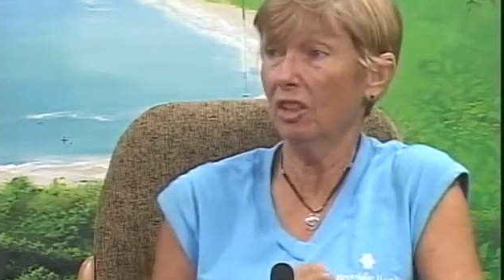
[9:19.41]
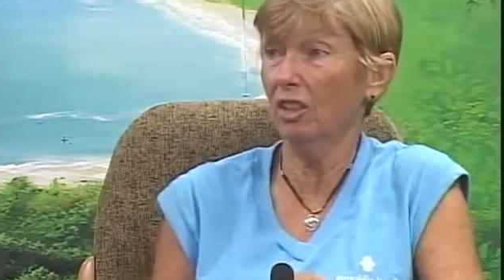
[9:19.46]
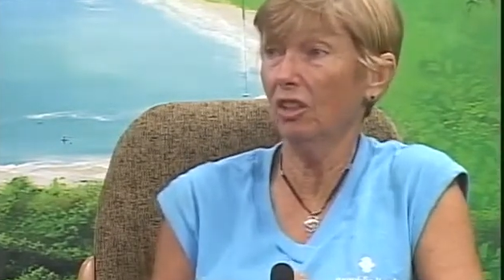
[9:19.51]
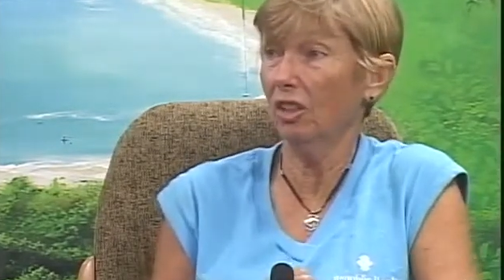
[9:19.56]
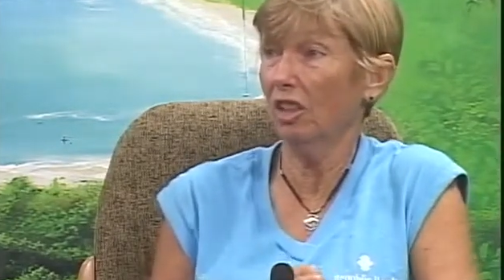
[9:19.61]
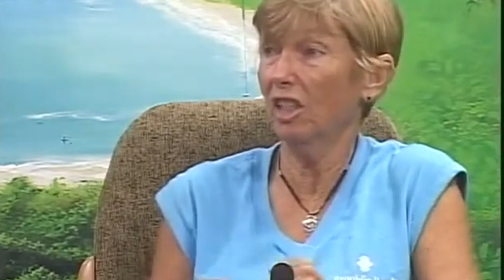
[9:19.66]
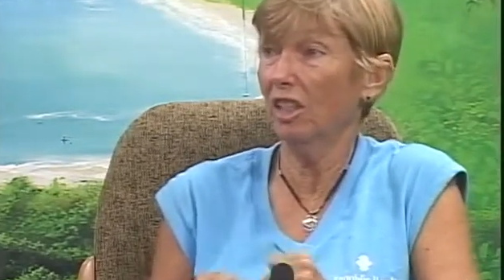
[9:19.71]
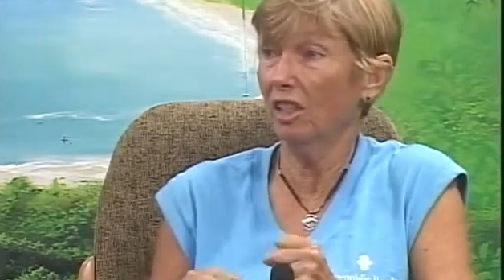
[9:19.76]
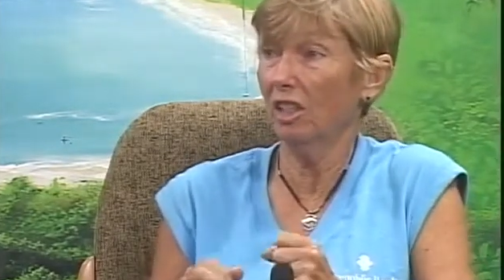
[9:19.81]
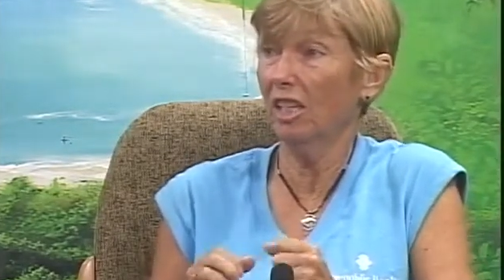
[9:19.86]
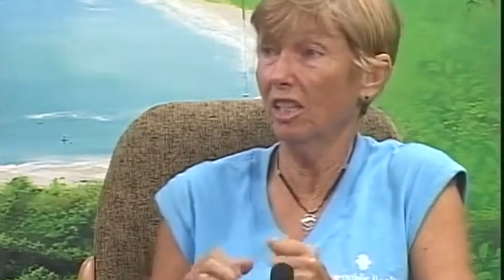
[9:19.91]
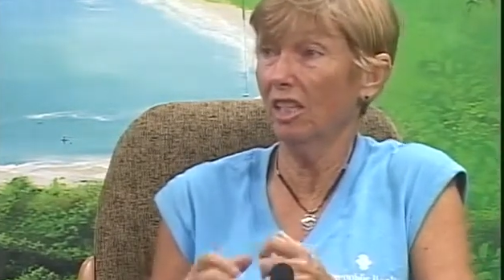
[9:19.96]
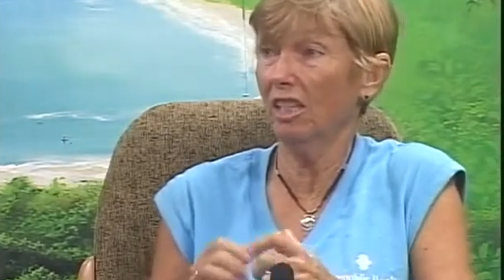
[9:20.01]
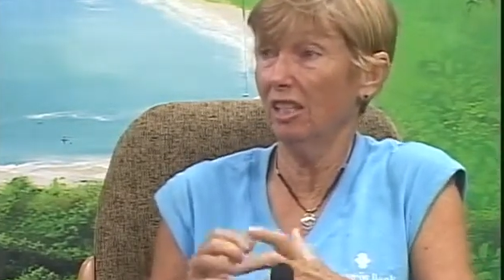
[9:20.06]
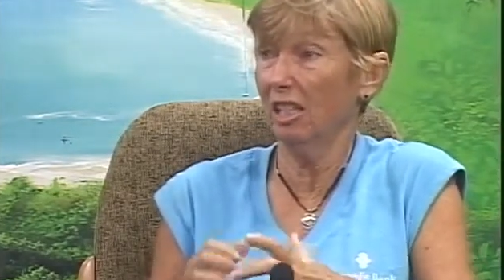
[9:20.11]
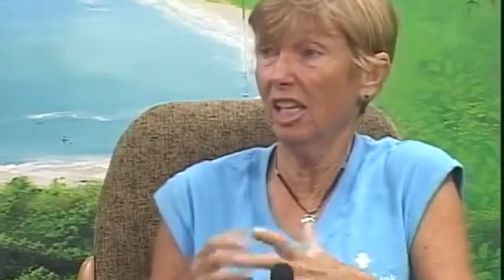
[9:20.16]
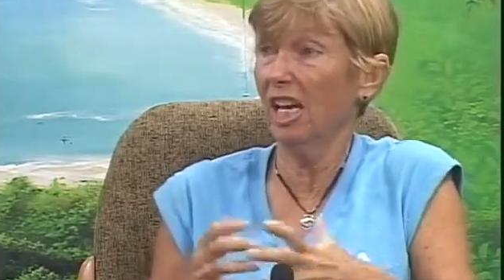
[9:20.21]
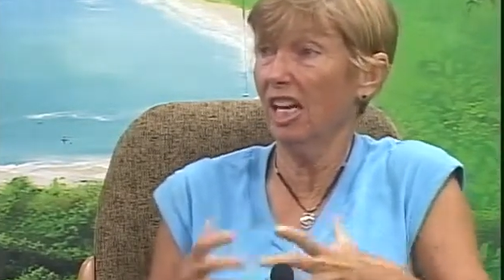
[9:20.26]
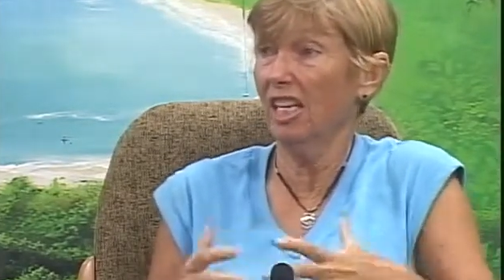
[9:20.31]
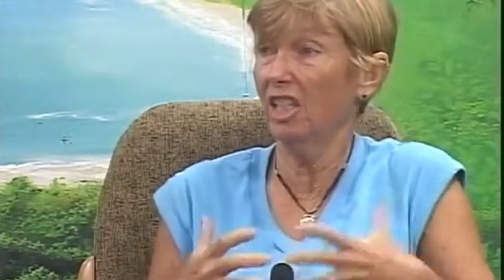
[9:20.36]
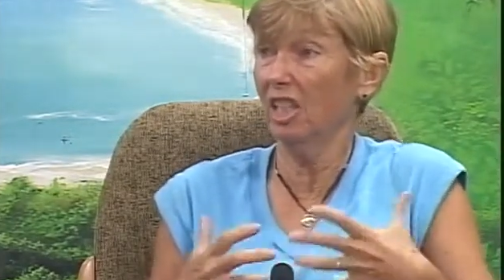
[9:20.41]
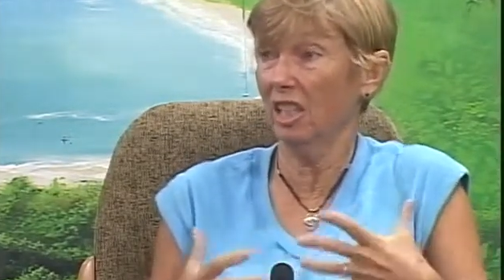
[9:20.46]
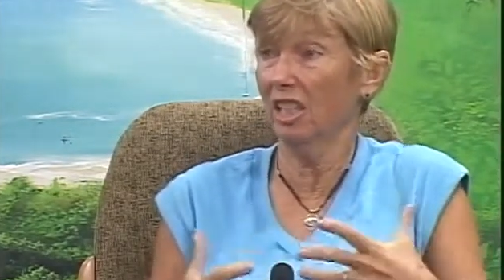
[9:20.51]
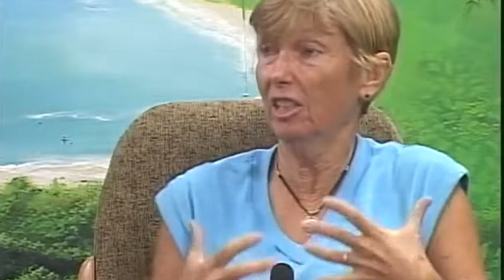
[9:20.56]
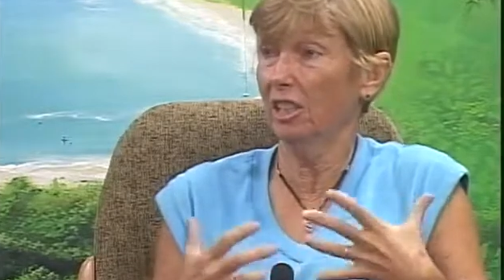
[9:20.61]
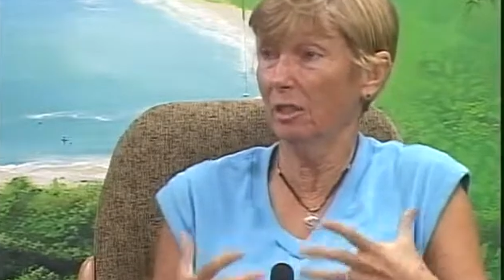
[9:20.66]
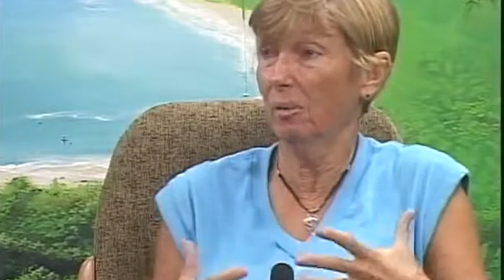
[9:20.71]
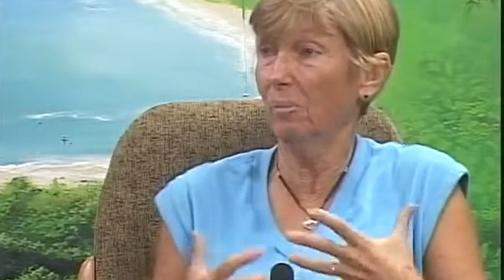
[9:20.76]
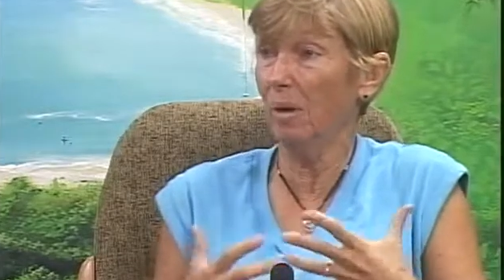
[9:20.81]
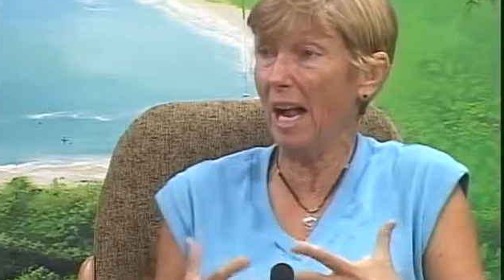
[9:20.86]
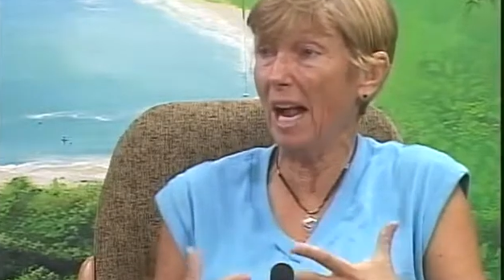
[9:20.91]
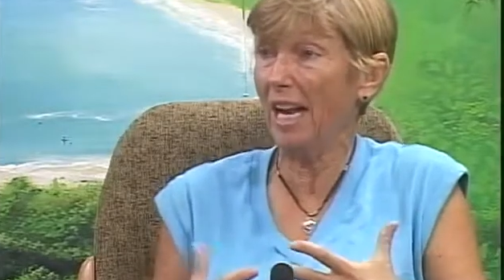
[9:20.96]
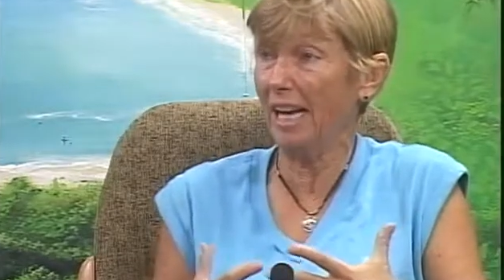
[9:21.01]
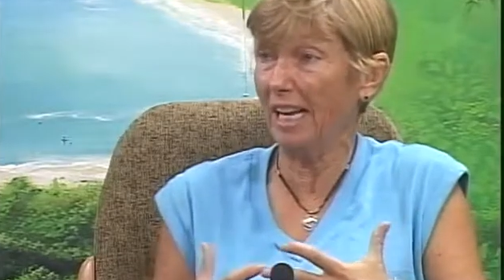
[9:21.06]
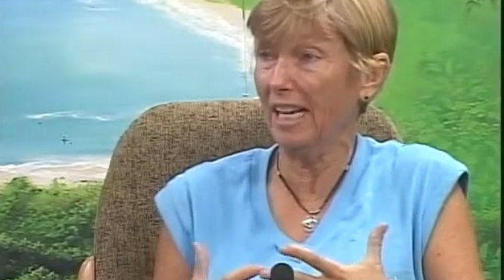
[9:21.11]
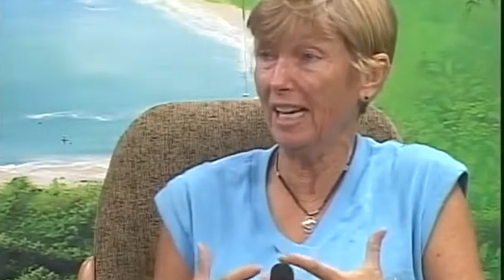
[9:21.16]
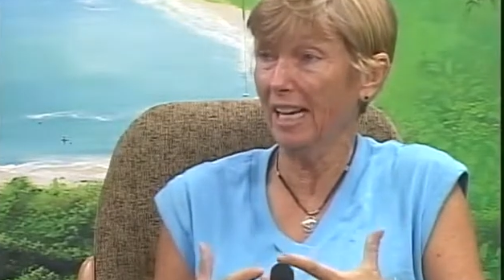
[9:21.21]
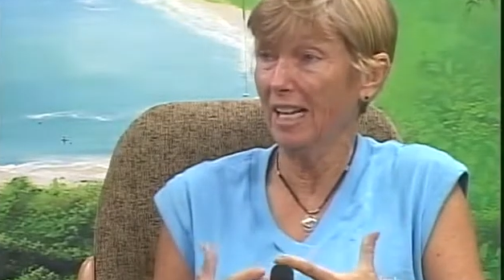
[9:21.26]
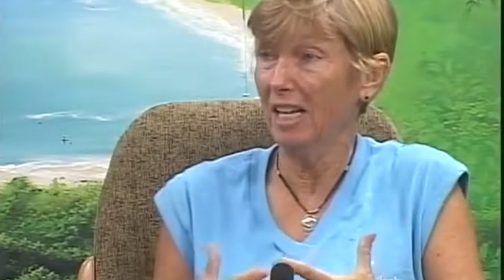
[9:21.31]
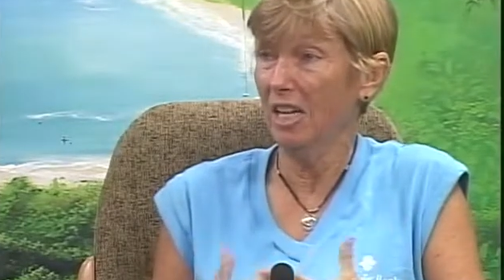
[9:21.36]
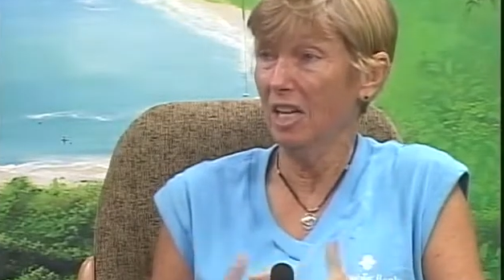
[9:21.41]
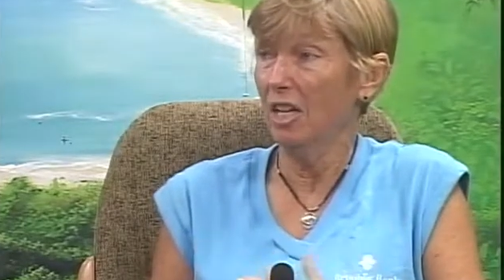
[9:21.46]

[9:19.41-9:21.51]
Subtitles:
your inclination, is to panic.